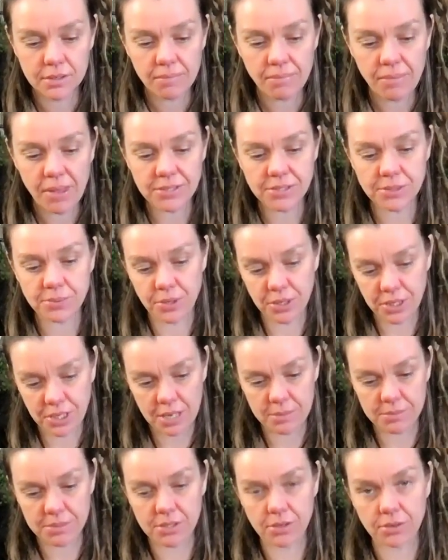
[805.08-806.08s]
That's what
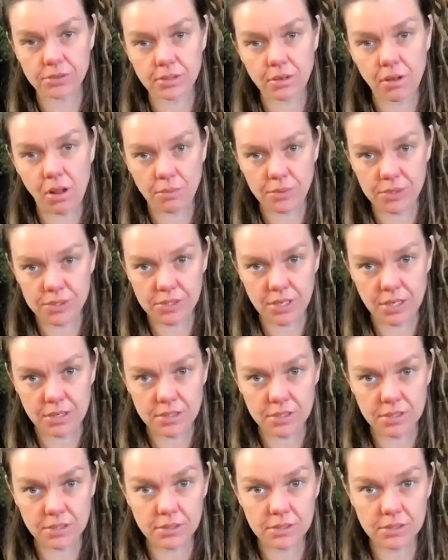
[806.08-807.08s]
keeps those lower
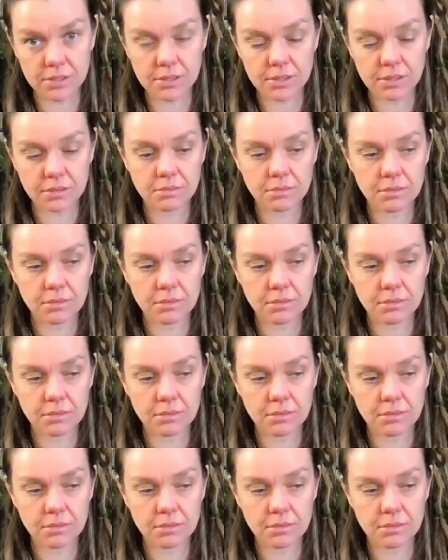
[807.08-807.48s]
centers